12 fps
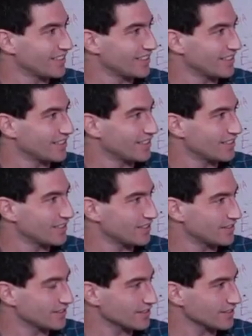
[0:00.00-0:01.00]

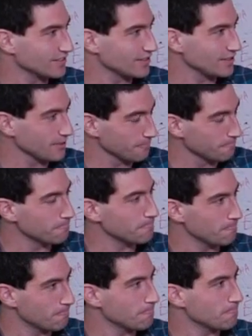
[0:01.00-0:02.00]

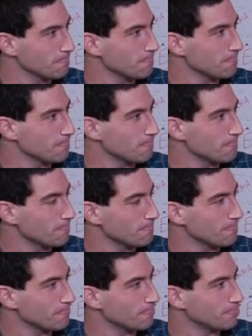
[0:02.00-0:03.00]

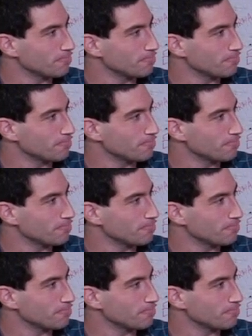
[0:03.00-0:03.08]
[no speech]